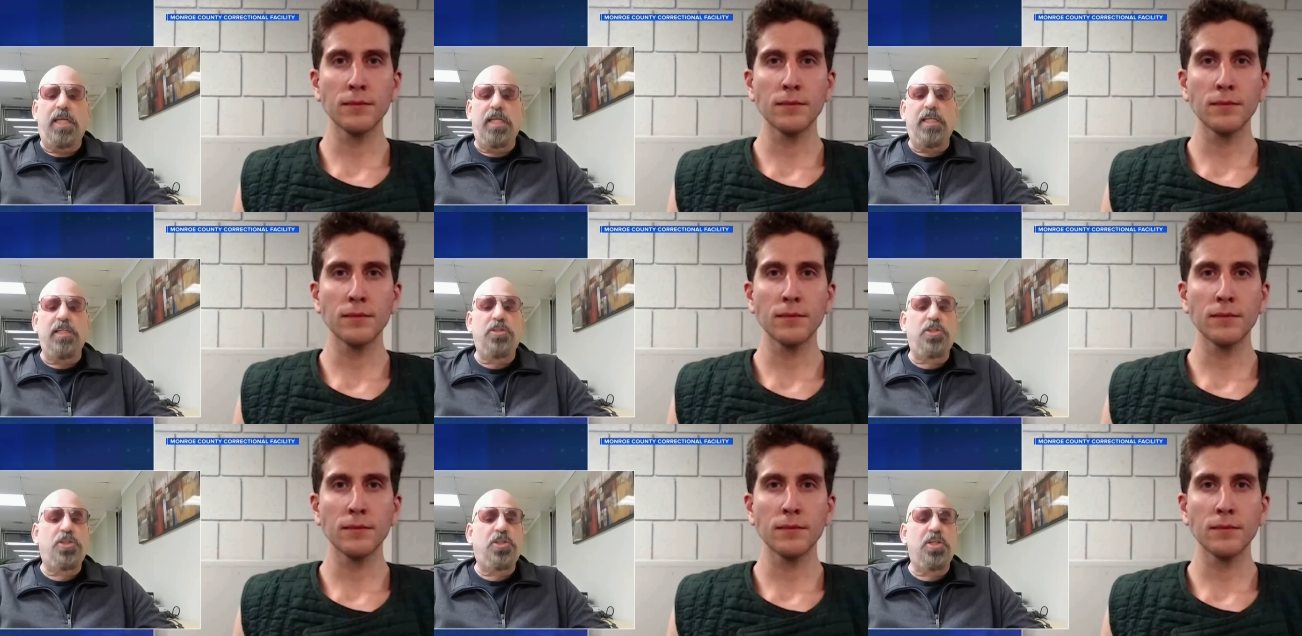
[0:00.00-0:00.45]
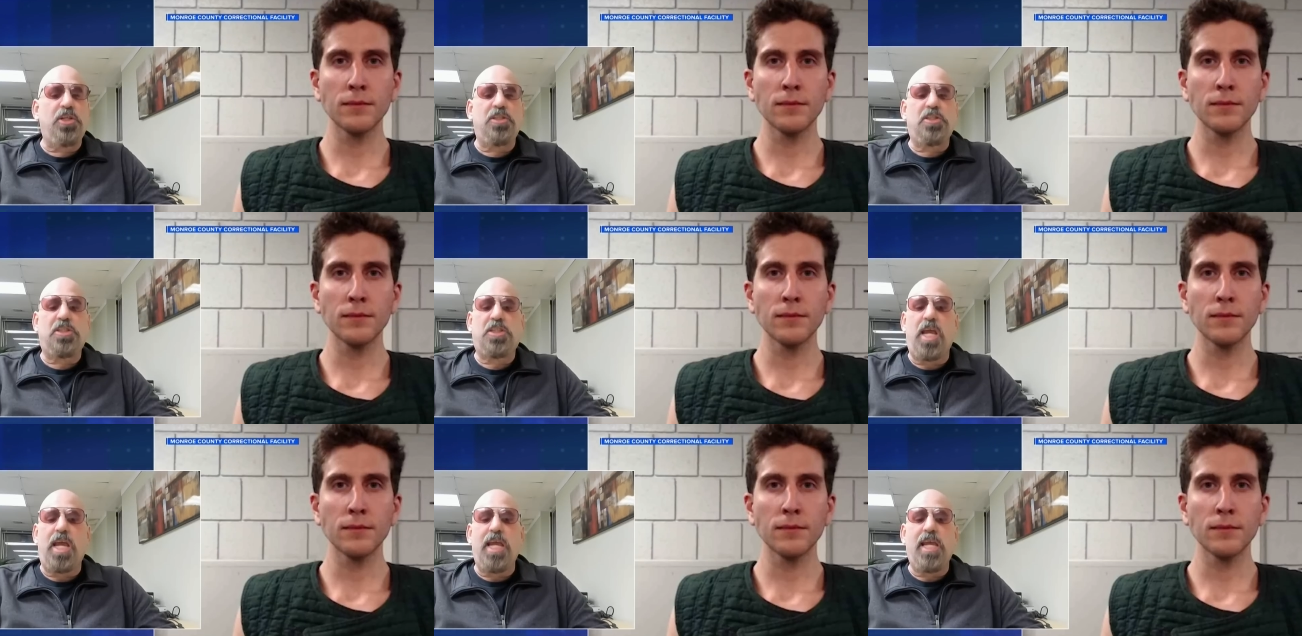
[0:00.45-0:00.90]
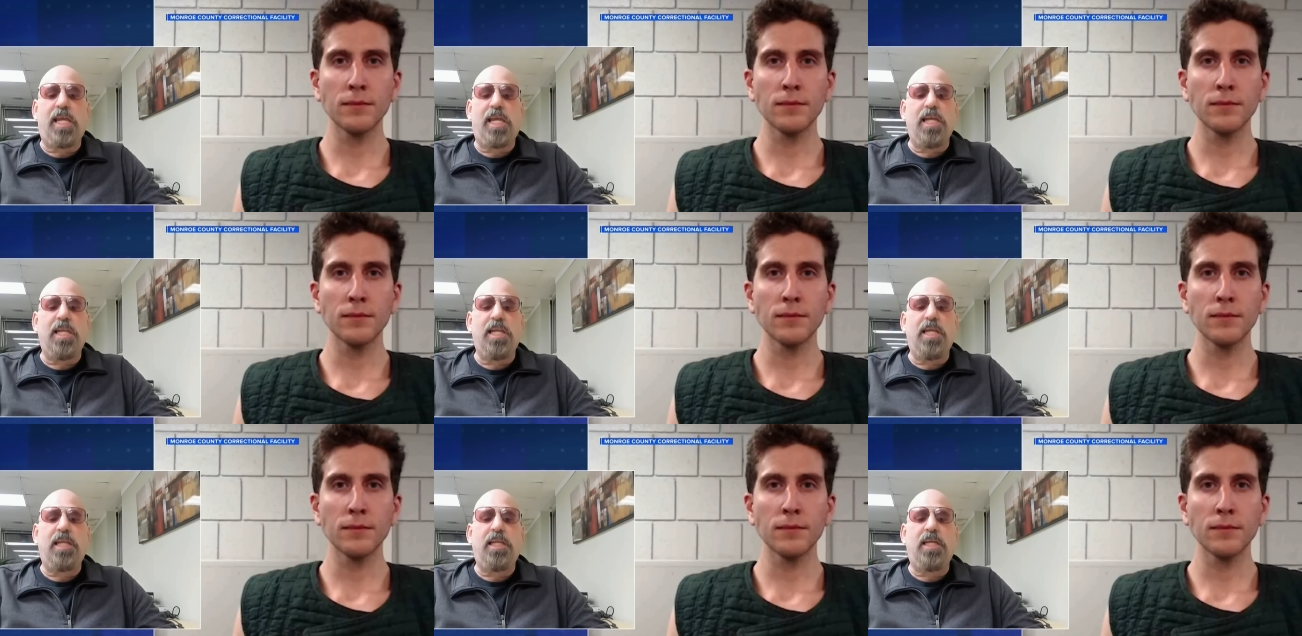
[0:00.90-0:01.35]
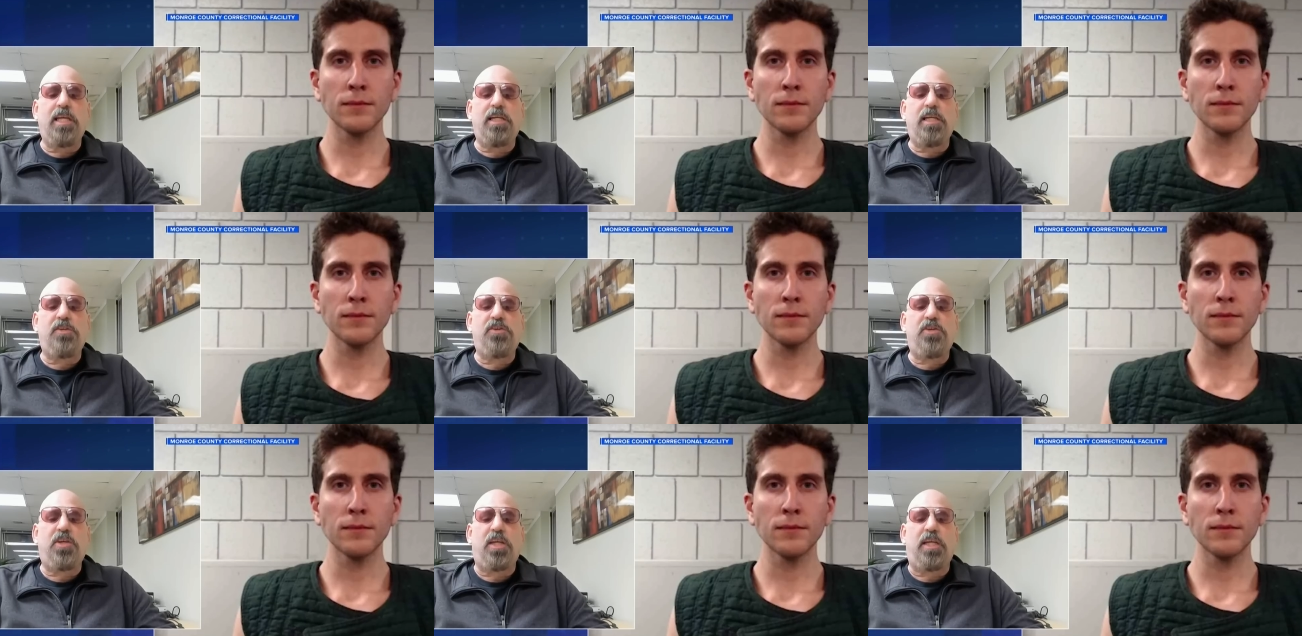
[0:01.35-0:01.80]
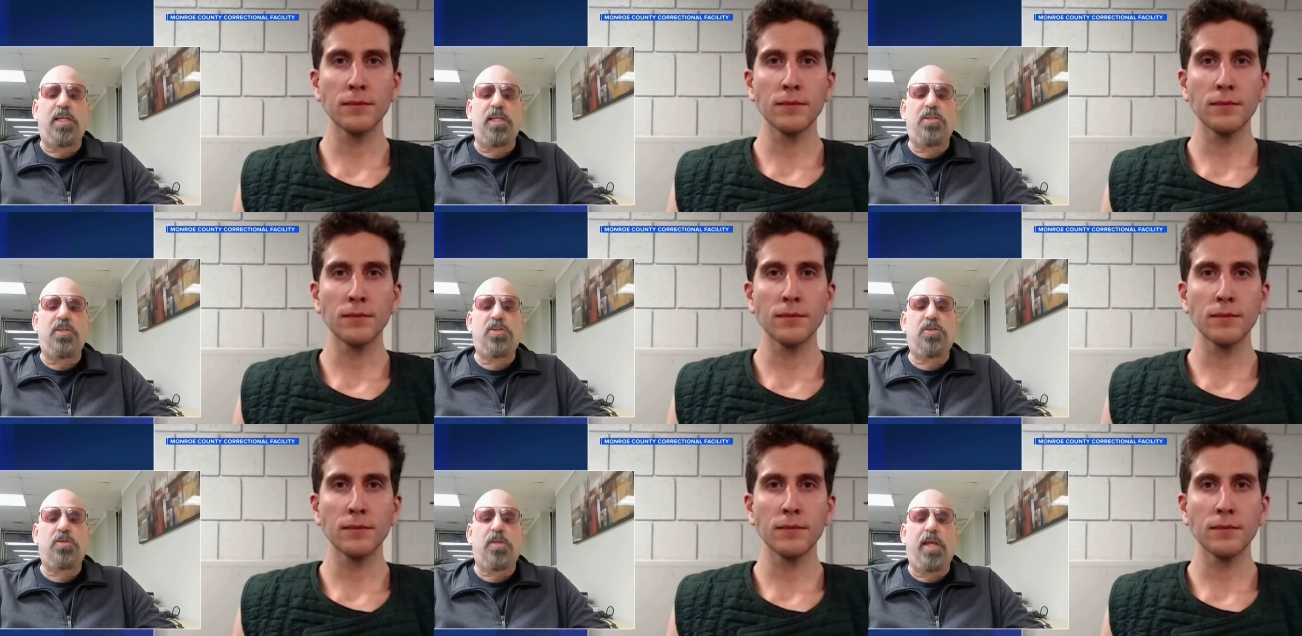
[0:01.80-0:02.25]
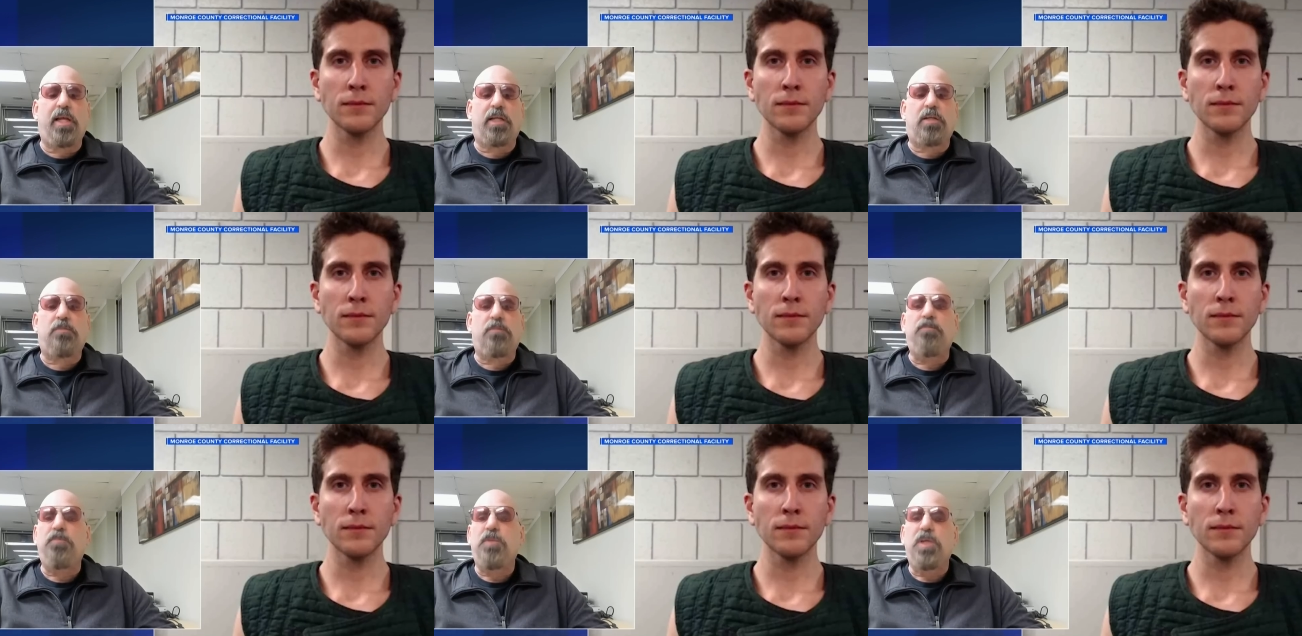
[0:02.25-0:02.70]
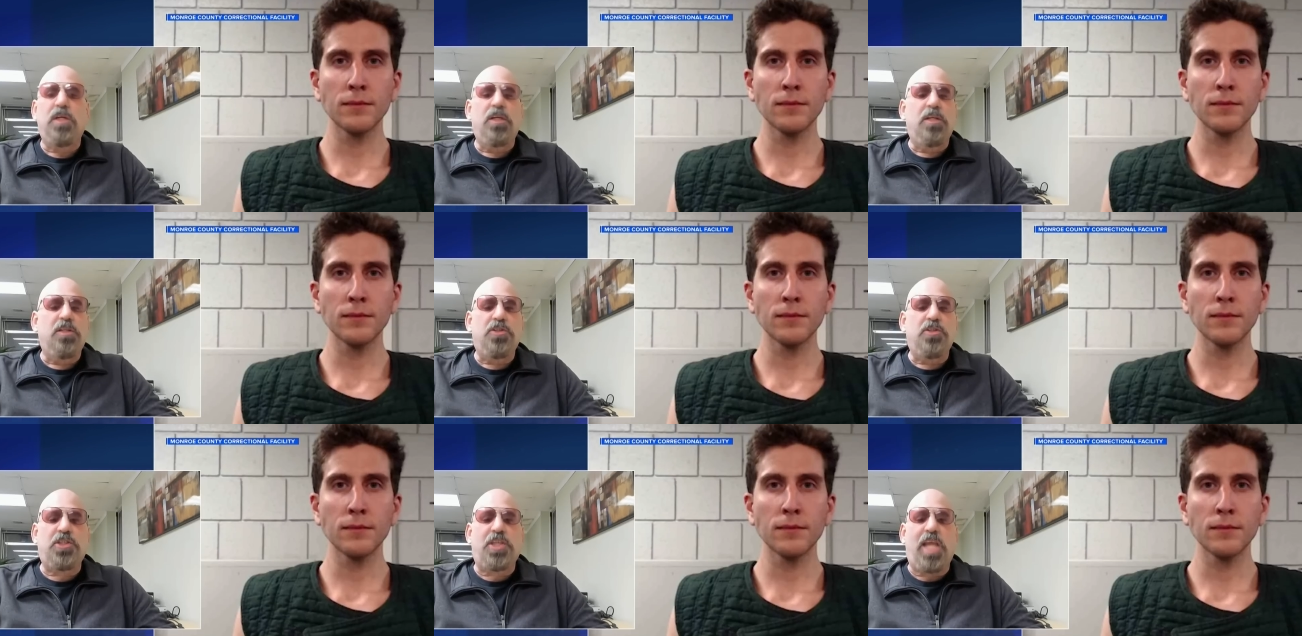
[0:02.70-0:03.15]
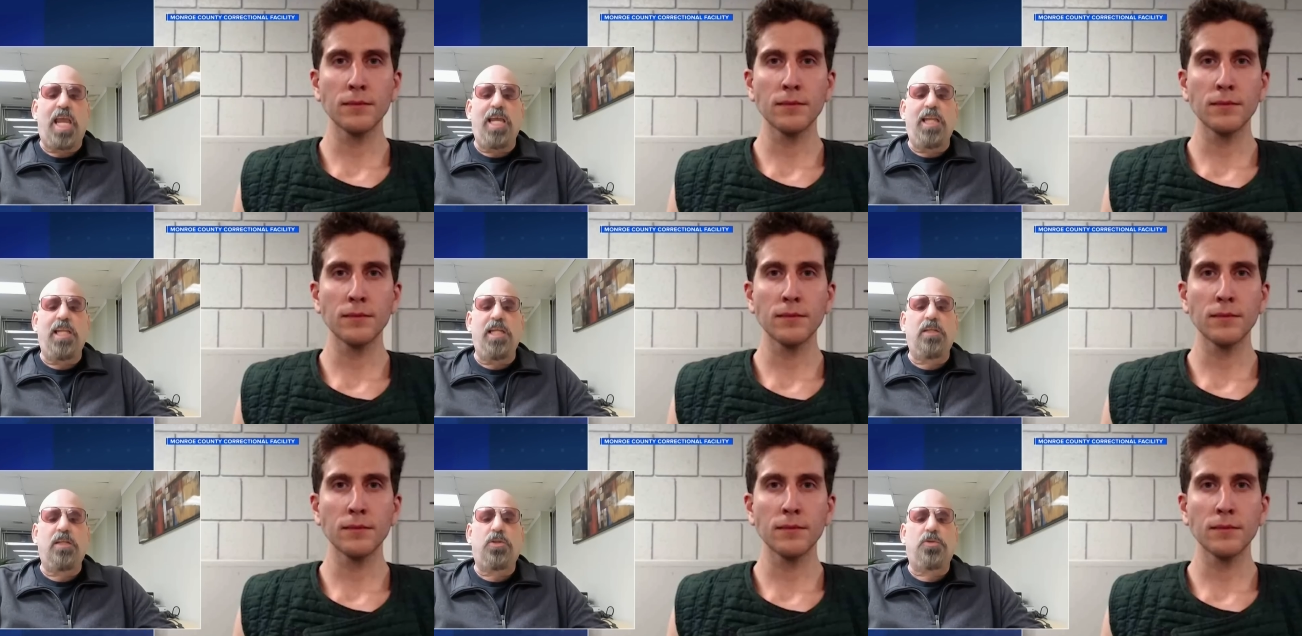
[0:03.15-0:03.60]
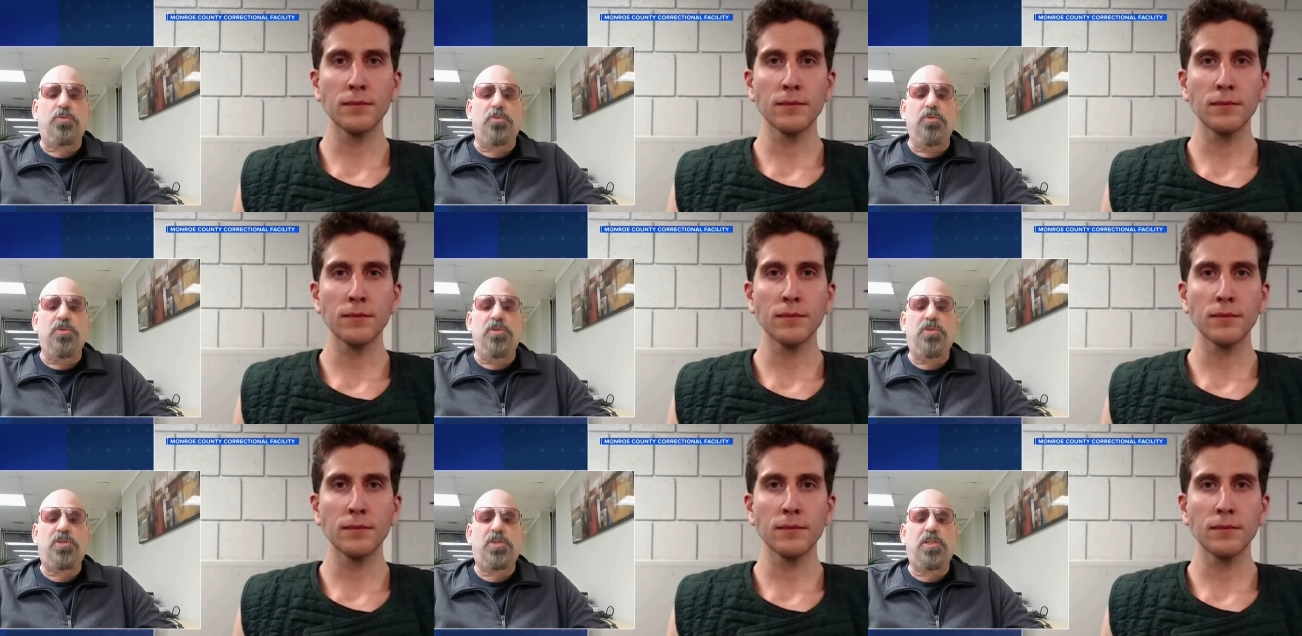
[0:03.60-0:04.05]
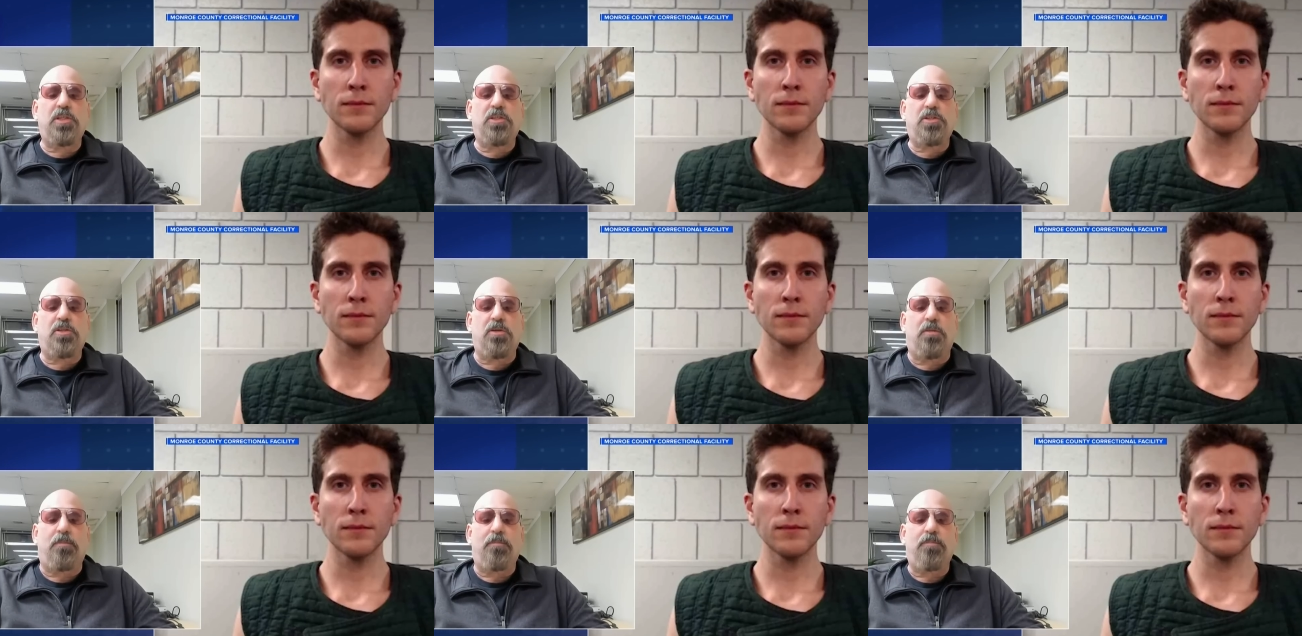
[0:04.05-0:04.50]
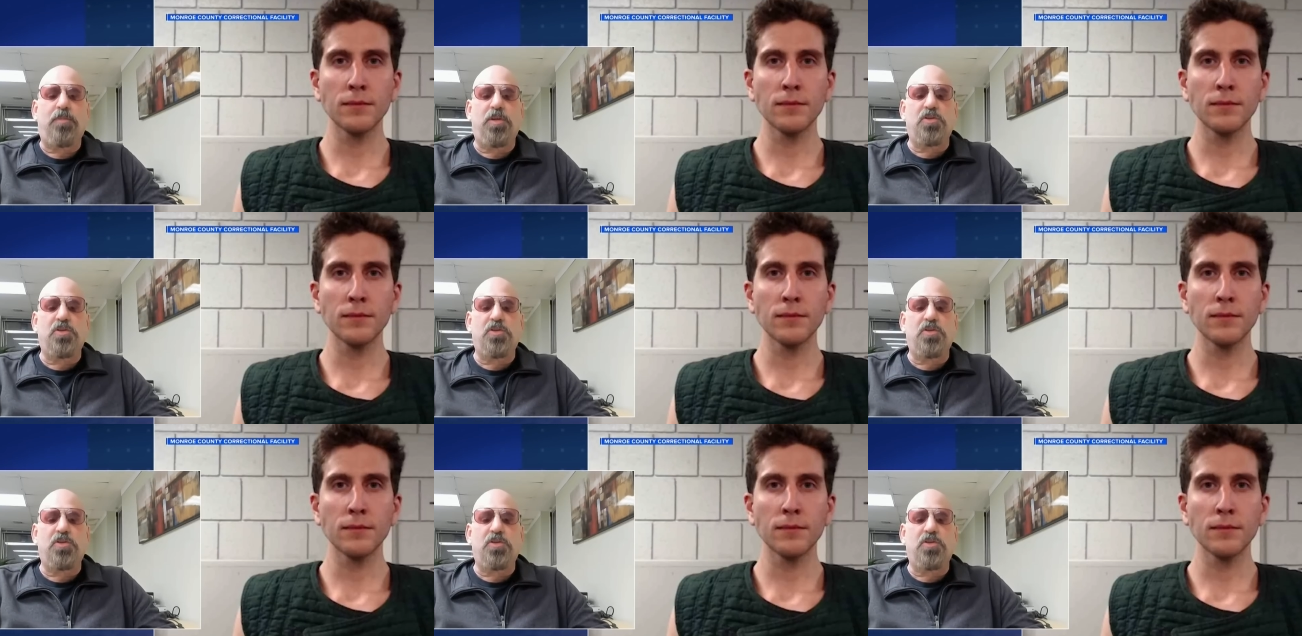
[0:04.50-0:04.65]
Speaker 1: he's just taking it easy. He's like skating through the system.